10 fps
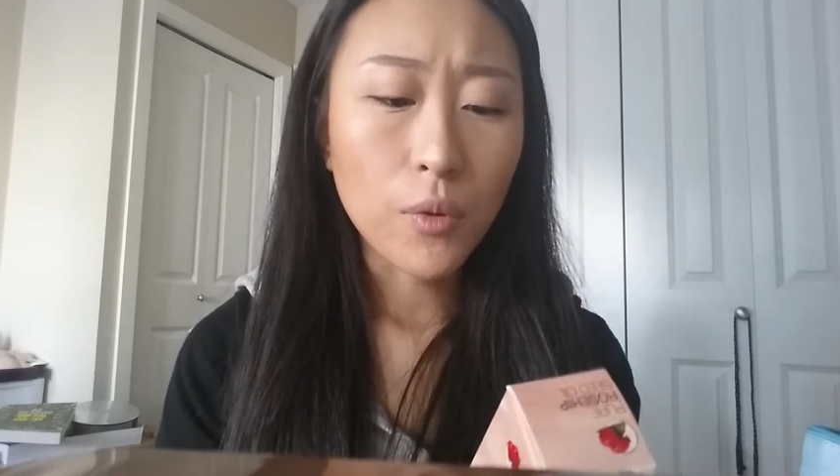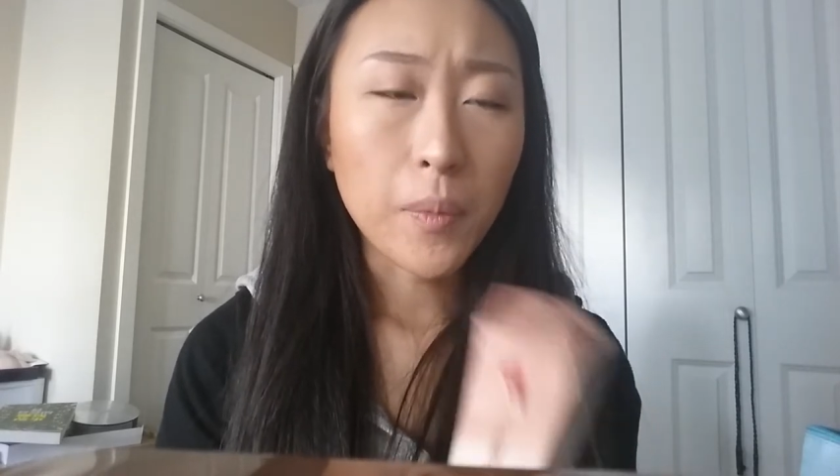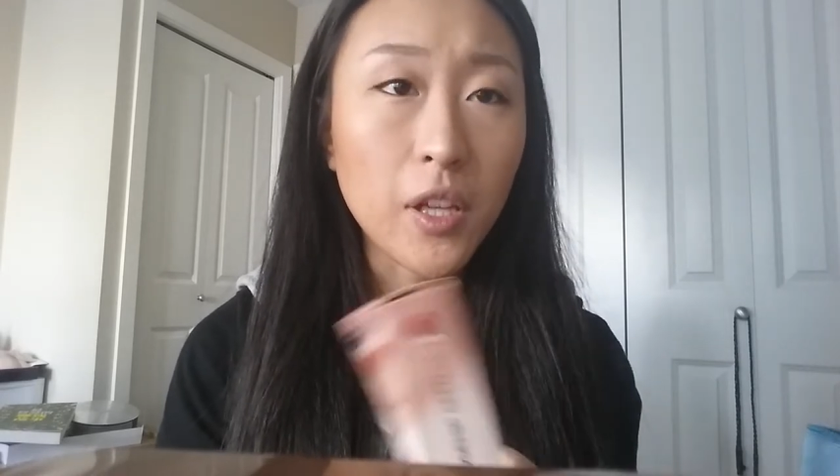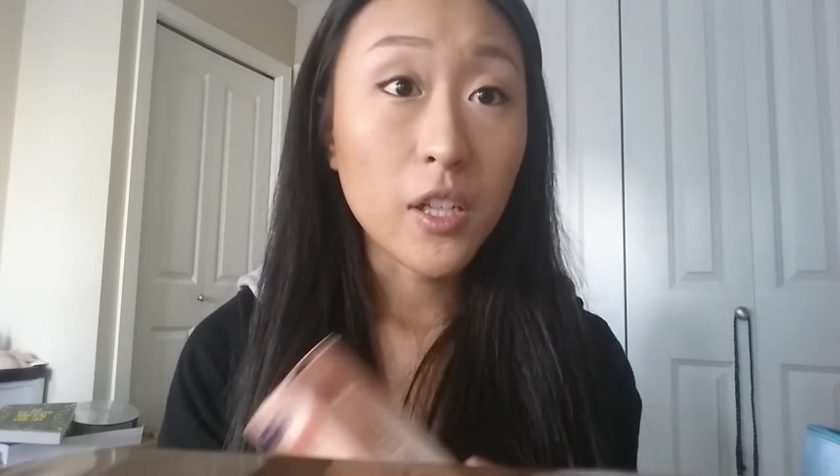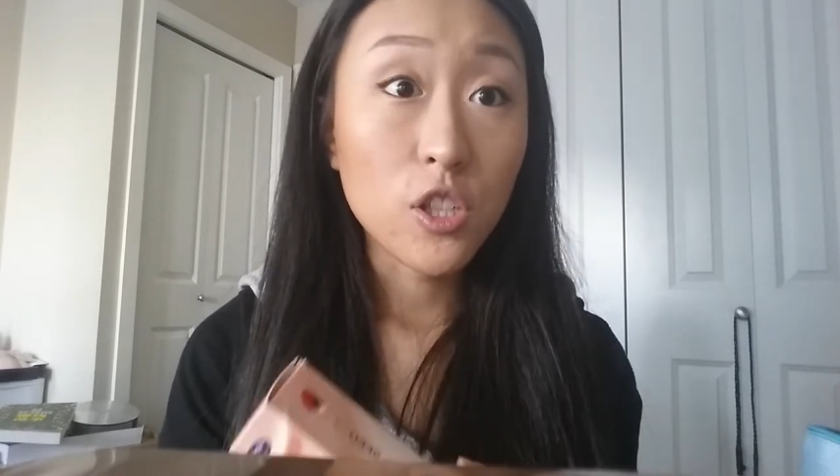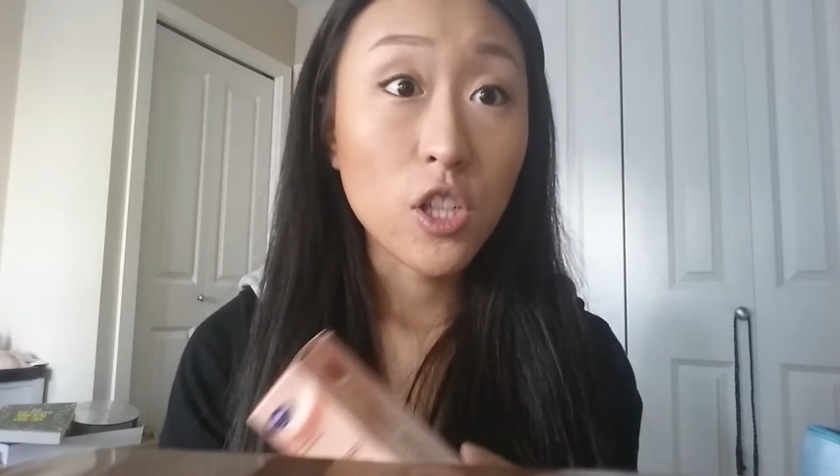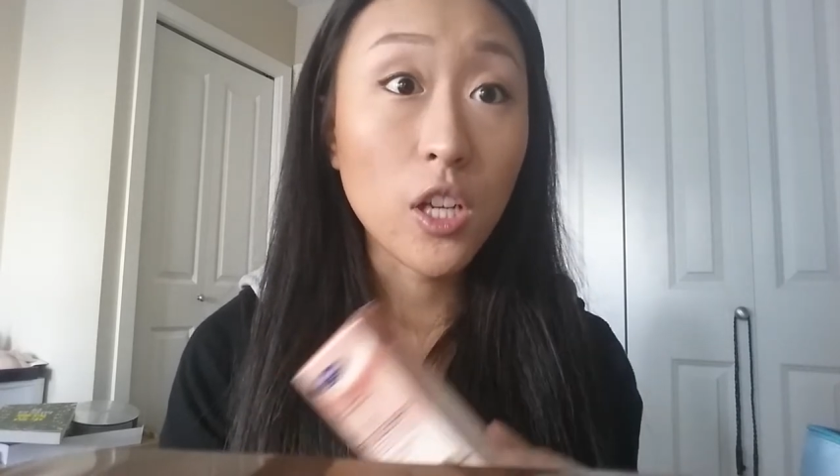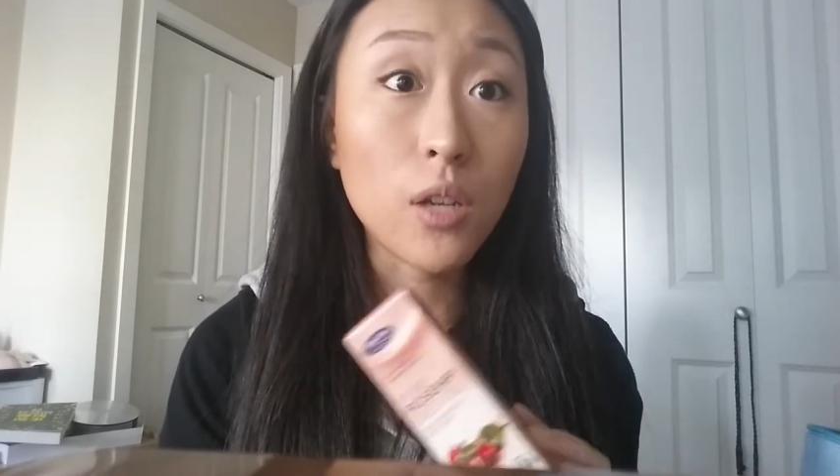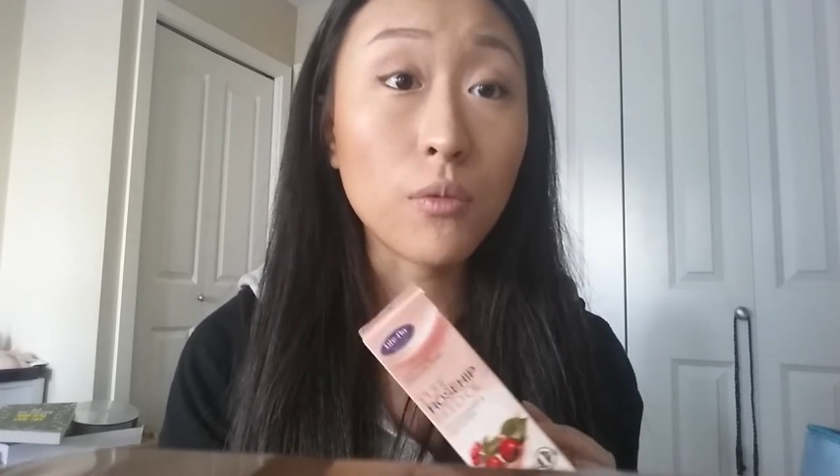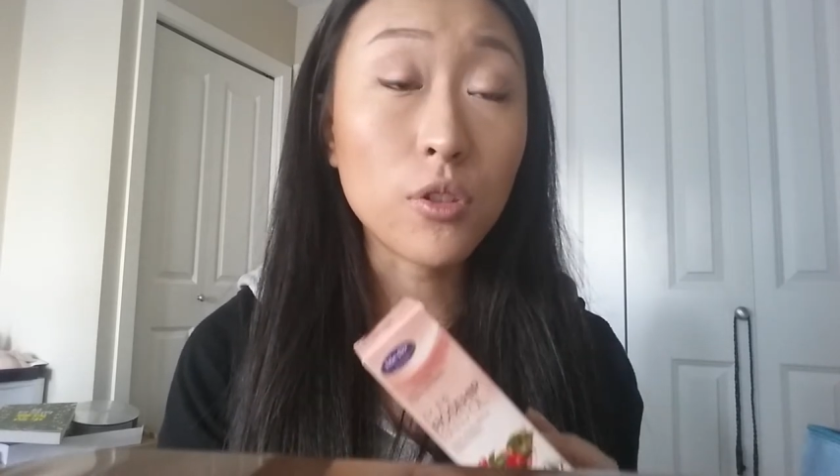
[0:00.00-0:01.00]

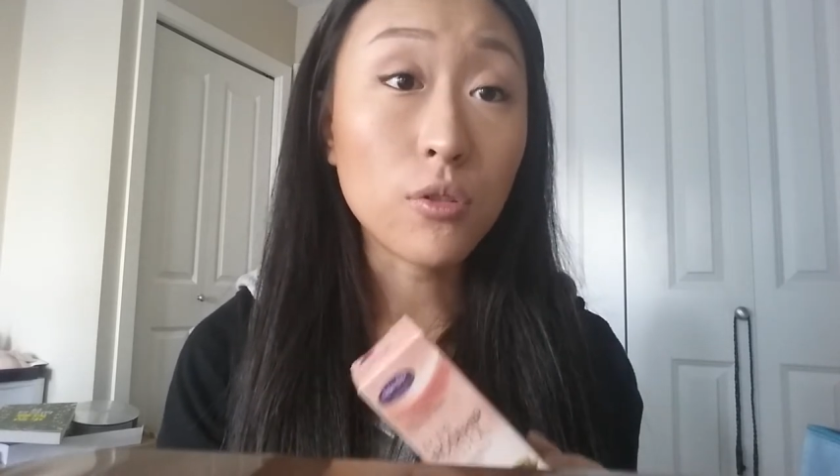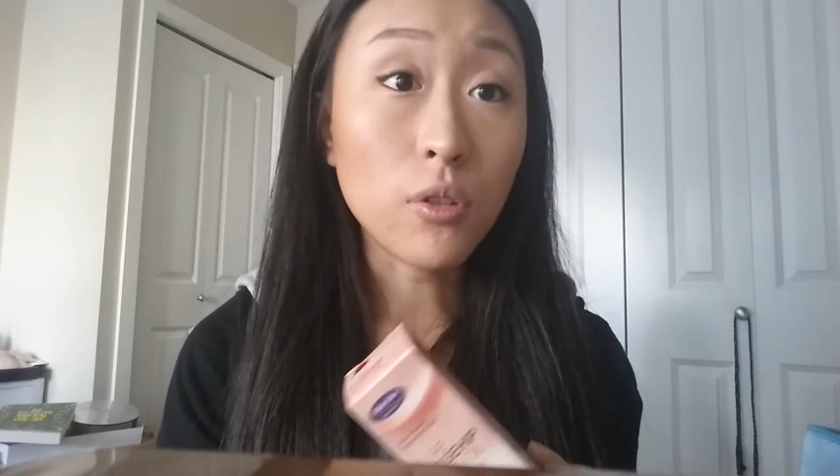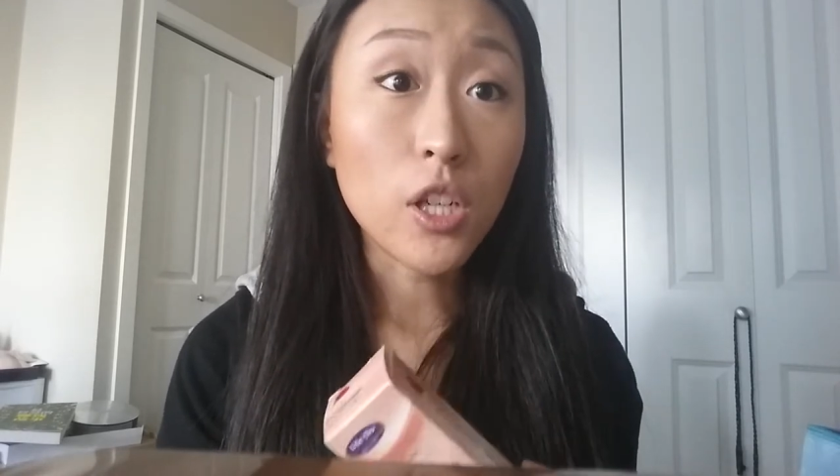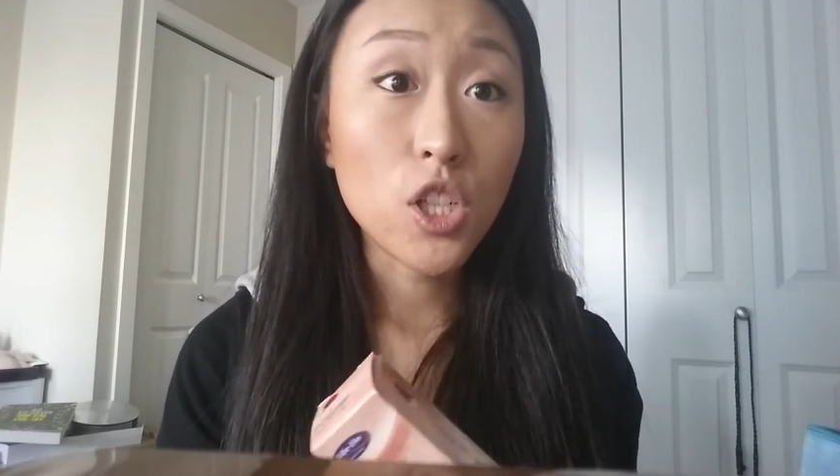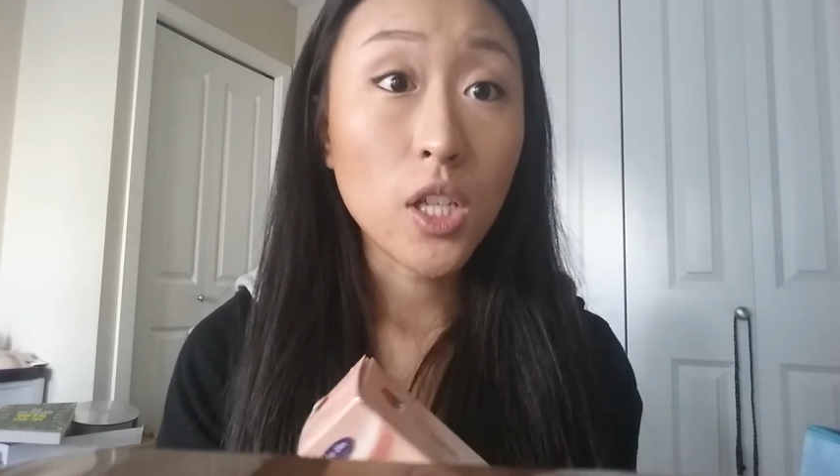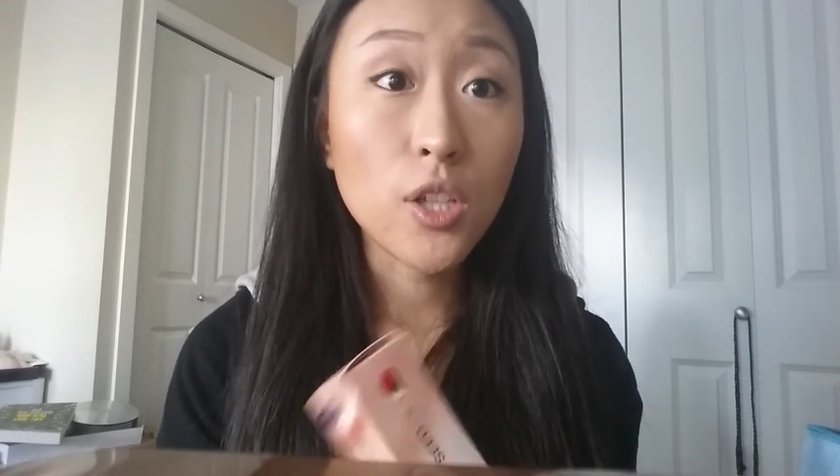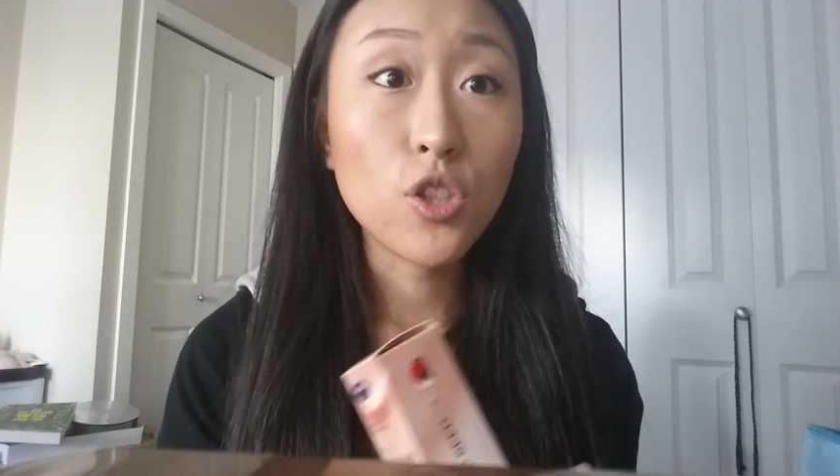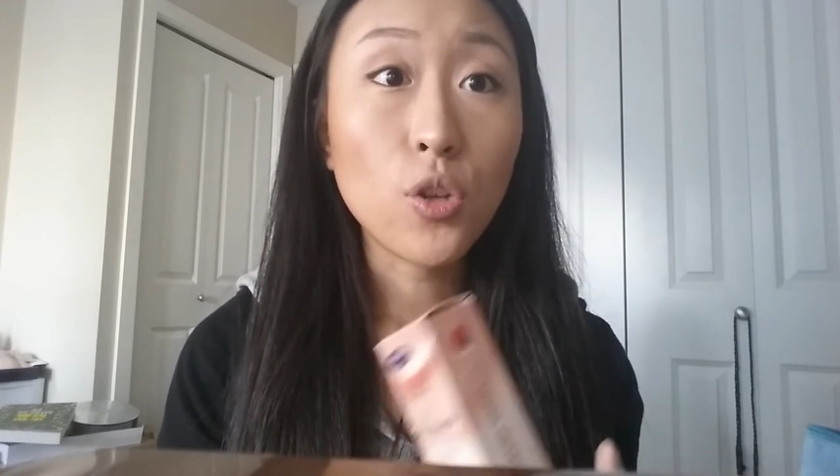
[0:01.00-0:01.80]
replenishing and restoration,